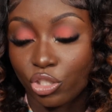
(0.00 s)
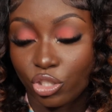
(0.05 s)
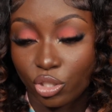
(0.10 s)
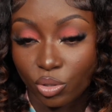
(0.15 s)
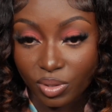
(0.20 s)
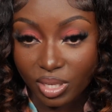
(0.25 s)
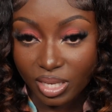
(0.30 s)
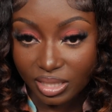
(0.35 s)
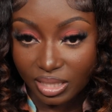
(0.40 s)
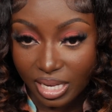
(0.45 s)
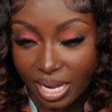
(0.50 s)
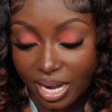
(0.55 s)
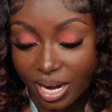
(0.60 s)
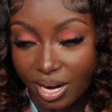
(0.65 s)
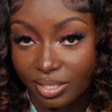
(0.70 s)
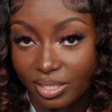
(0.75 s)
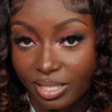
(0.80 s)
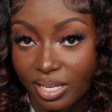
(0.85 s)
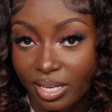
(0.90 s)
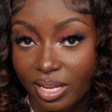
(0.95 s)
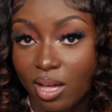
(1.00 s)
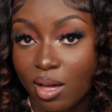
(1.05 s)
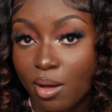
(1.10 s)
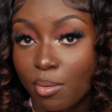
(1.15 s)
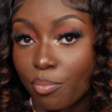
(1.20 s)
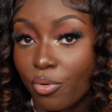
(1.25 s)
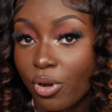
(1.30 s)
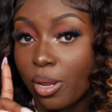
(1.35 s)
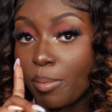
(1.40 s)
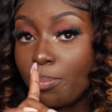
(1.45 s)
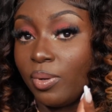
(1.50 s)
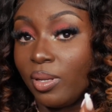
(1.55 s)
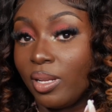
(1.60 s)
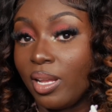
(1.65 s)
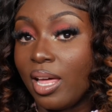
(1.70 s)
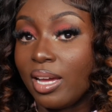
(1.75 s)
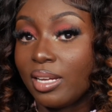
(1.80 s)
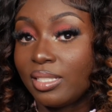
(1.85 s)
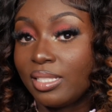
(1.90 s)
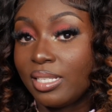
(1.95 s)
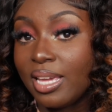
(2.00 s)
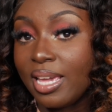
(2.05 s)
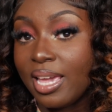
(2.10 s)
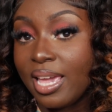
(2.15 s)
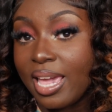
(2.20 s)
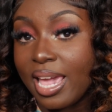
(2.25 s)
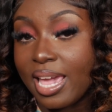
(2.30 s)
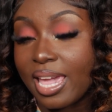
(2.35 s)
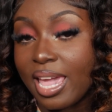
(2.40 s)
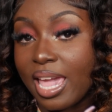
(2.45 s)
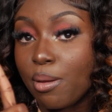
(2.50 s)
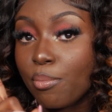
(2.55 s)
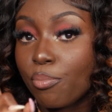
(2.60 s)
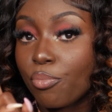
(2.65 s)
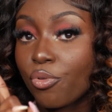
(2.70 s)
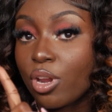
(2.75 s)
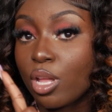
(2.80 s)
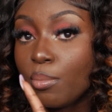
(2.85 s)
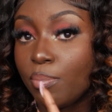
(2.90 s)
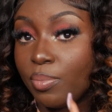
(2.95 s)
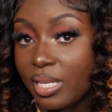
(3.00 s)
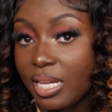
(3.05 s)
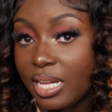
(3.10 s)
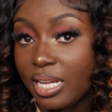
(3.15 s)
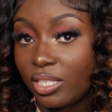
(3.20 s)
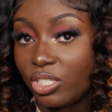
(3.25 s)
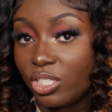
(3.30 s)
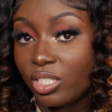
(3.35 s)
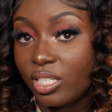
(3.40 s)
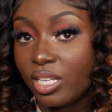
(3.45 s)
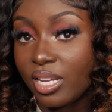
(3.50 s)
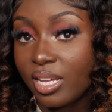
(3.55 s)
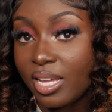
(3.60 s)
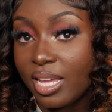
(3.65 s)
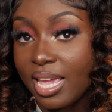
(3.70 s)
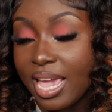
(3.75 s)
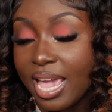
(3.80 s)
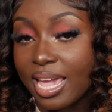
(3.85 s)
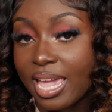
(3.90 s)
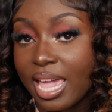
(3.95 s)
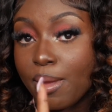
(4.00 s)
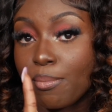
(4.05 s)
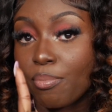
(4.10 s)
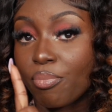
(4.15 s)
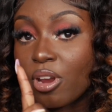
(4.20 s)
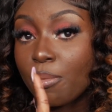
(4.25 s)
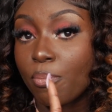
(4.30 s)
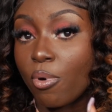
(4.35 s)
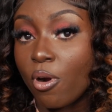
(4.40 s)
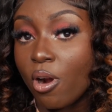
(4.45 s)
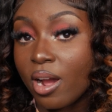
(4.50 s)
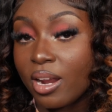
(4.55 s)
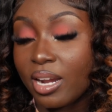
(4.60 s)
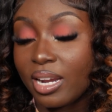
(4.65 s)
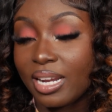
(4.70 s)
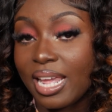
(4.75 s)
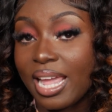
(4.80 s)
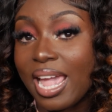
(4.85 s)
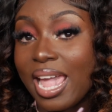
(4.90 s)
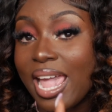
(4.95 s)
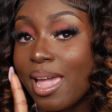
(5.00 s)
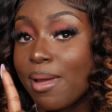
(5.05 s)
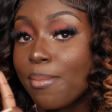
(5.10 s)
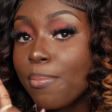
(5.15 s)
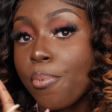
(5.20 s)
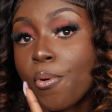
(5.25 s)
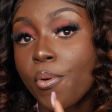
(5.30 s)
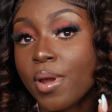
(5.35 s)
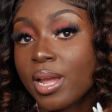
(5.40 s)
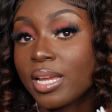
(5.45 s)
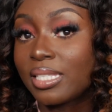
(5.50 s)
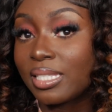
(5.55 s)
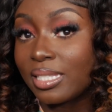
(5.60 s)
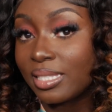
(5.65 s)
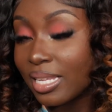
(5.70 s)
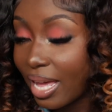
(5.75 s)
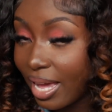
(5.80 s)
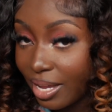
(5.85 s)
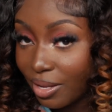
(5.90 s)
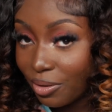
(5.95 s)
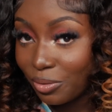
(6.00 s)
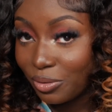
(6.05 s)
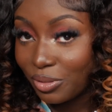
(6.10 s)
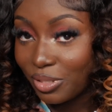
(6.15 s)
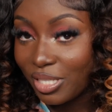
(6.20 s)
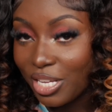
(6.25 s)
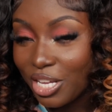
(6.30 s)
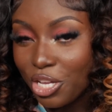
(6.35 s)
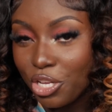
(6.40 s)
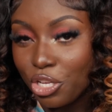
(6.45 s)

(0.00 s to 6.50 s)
So this hair did come pre-plucked, it came pre-bleached, it came pre-parted and pre-styled.